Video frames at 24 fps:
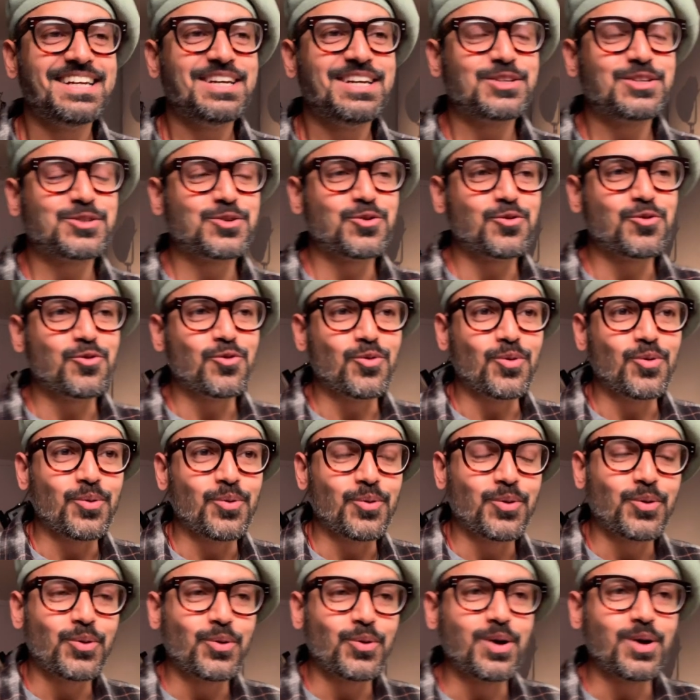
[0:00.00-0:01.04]
So
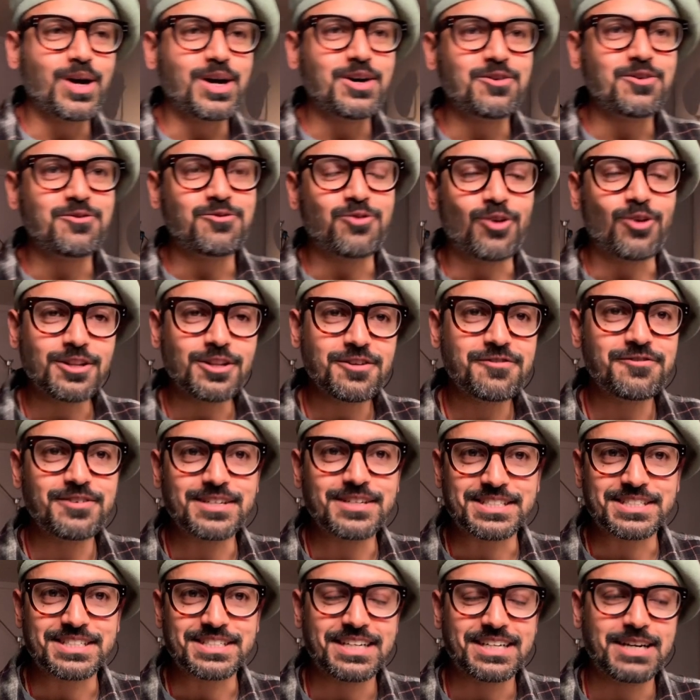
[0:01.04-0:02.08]
for the
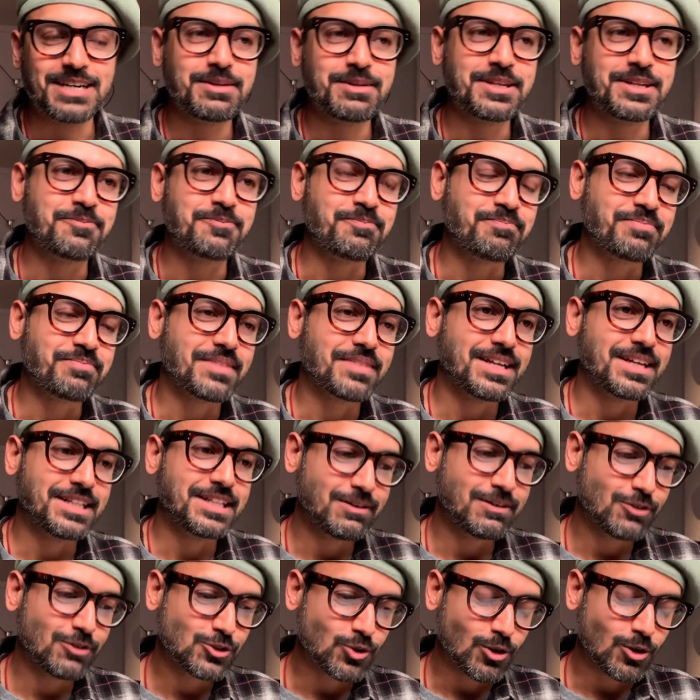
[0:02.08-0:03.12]
fish, I mean,
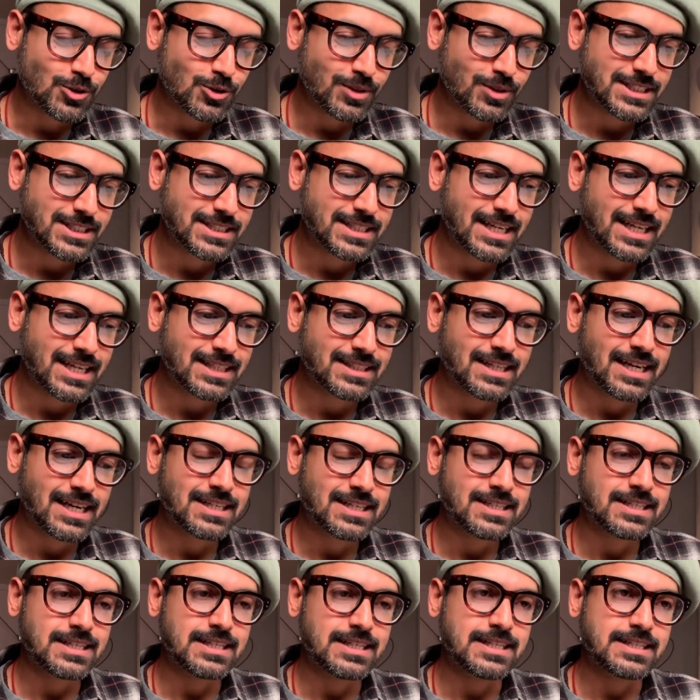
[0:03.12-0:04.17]
there was also this thing
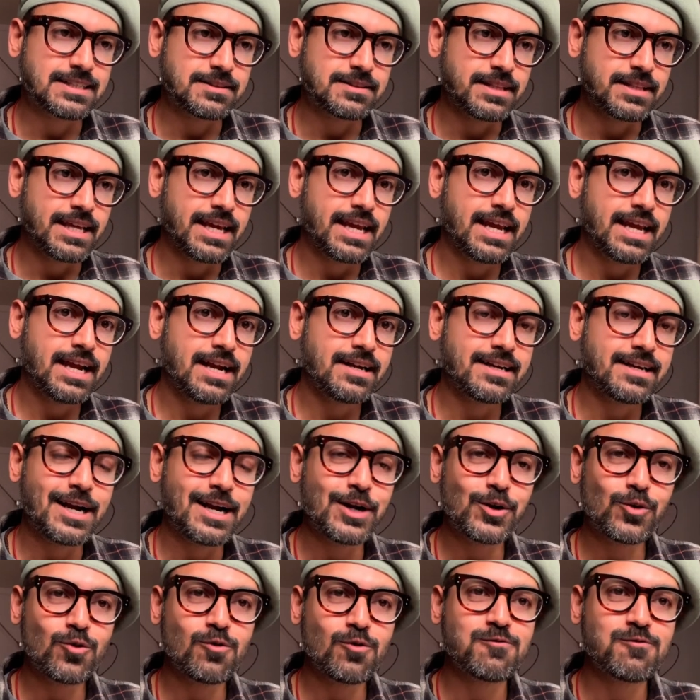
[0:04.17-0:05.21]
that they
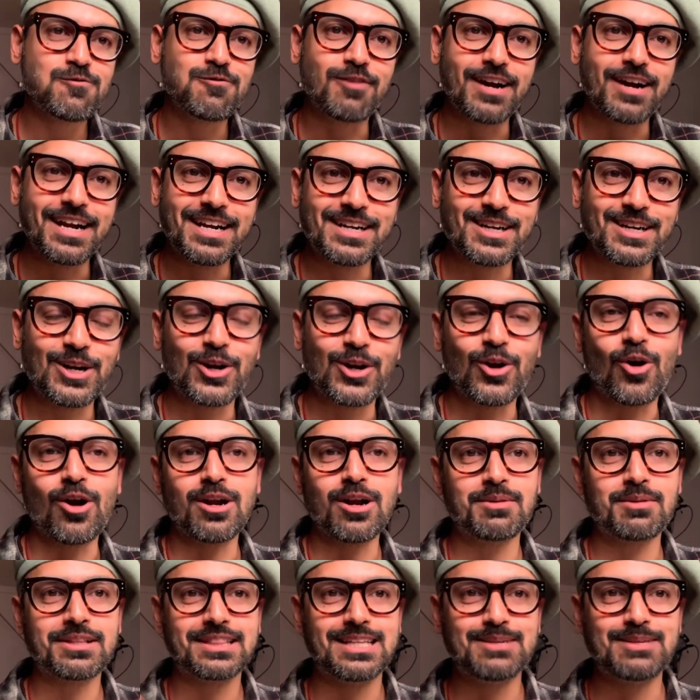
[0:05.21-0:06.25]
tend to fight a lot
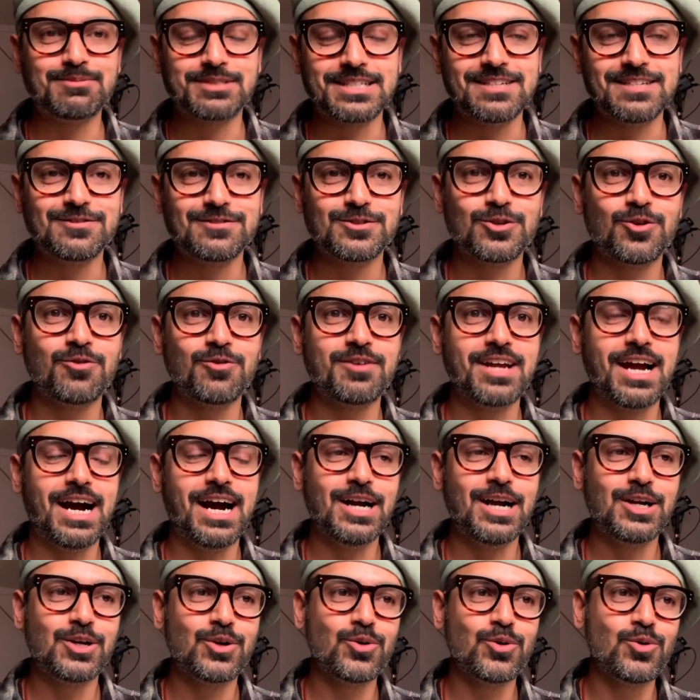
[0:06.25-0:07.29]
among themselves. So we
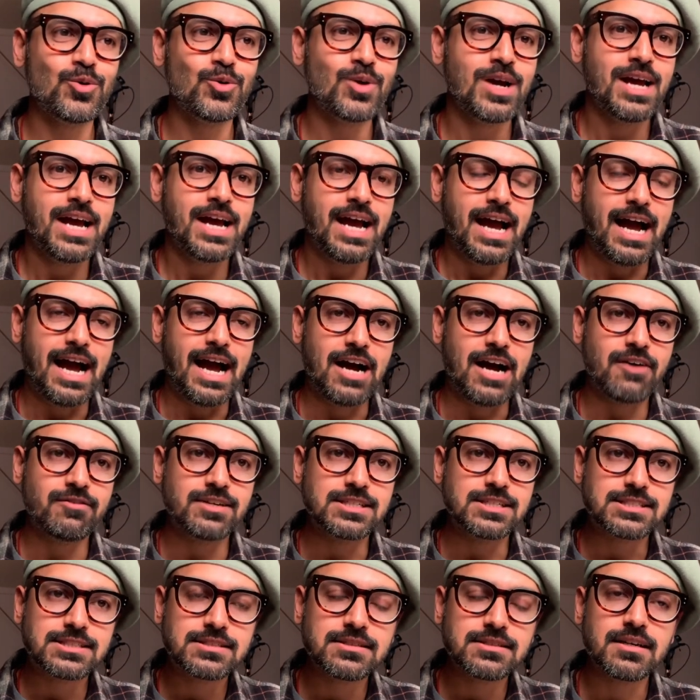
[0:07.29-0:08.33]
had to have
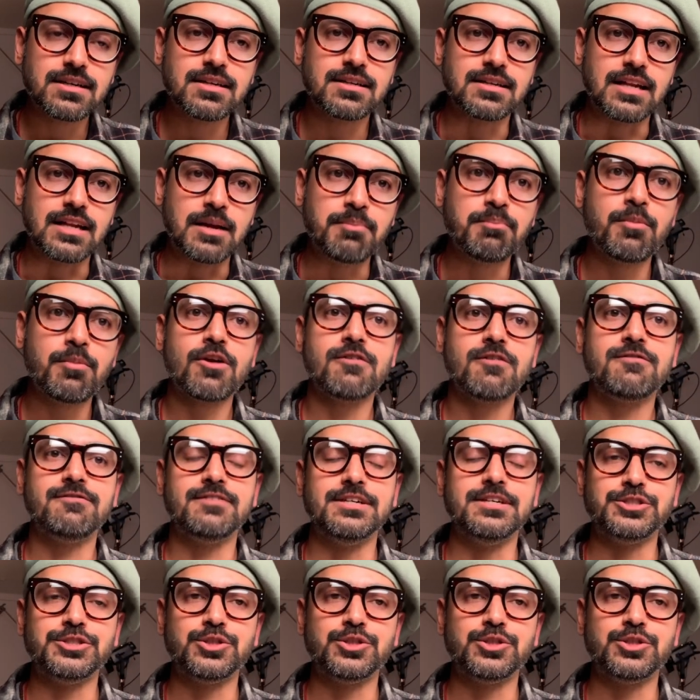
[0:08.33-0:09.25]
a certain number of fish.